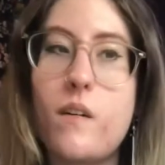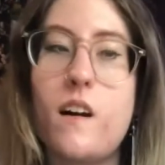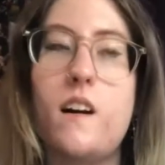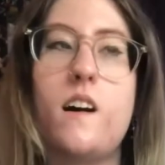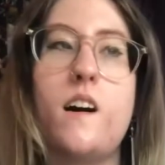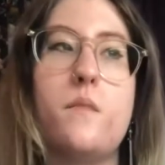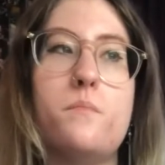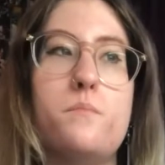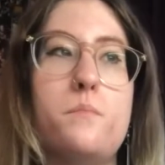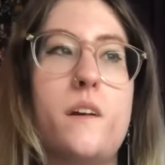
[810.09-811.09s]

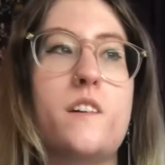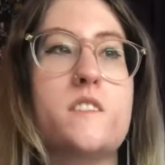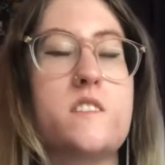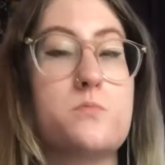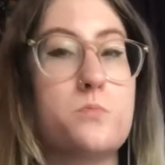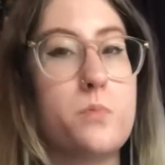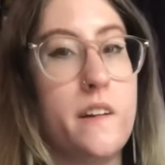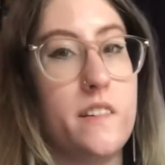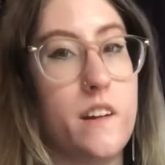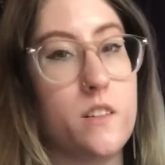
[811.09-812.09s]
um, because it's
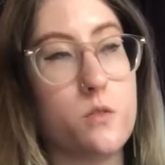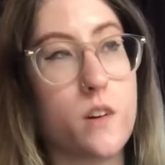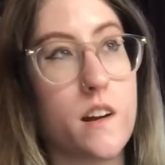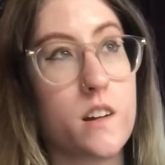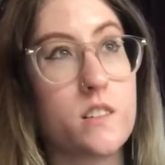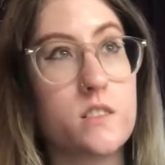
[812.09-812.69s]
really annoying.